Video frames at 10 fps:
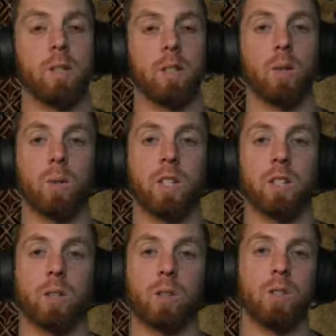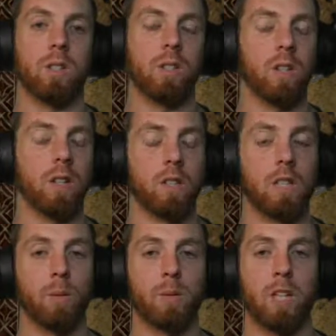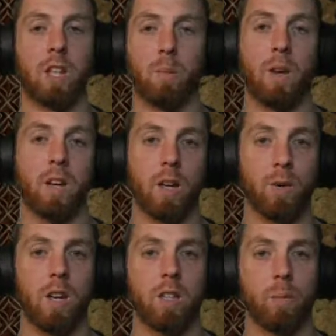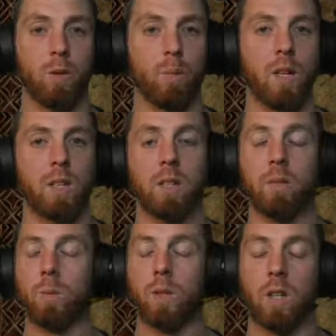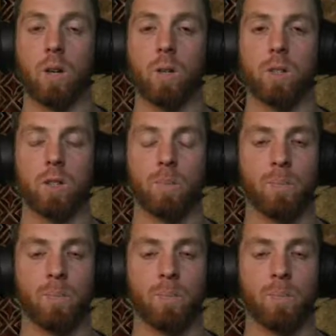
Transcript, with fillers: They're all SR units. You can easily obtain them and upgrade them to max level with their ults.